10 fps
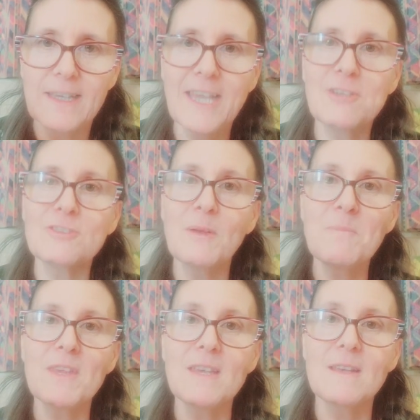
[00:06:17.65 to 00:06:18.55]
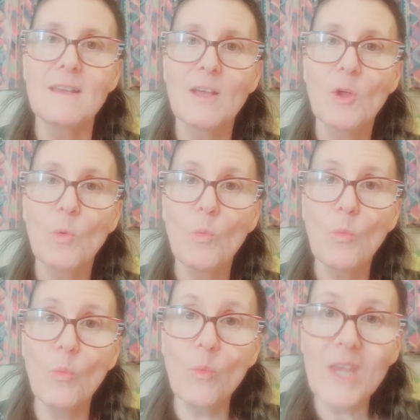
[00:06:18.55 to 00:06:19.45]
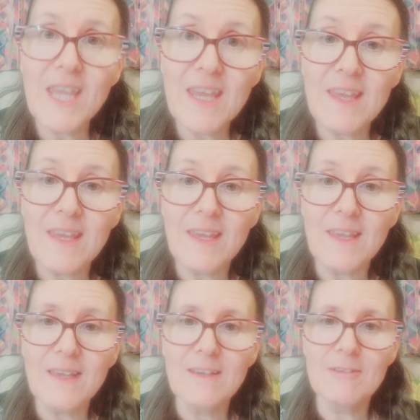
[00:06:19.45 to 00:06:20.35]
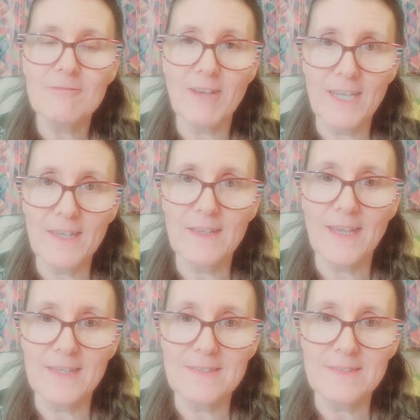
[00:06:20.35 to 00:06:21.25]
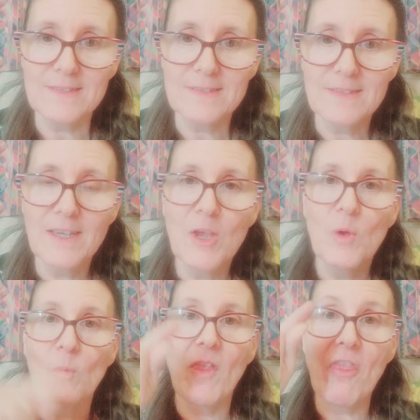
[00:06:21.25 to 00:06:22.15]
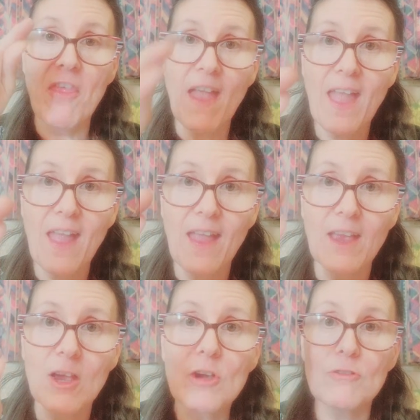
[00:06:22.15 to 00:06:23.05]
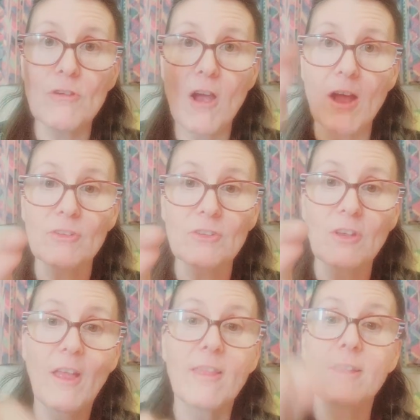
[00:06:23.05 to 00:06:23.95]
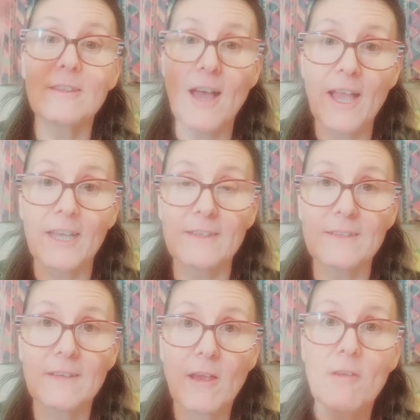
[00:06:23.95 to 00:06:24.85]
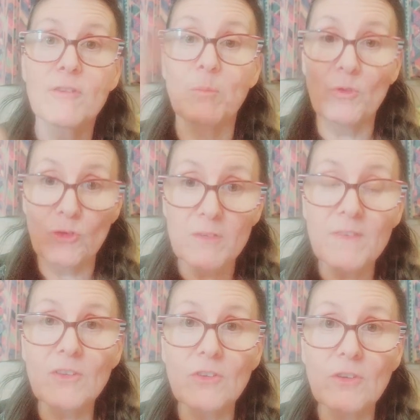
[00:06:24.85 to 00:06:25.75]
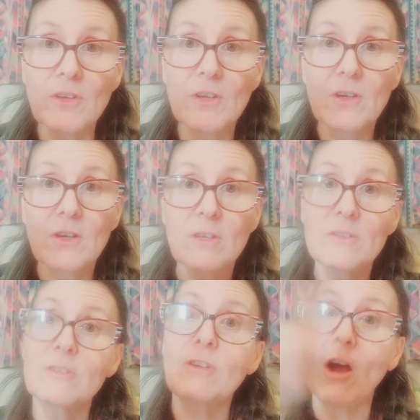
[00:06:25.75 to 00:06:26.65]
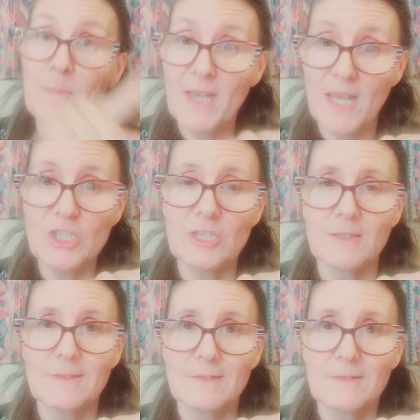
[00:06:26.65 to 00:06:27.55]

It's something we regulate when they cross the line from service to domination,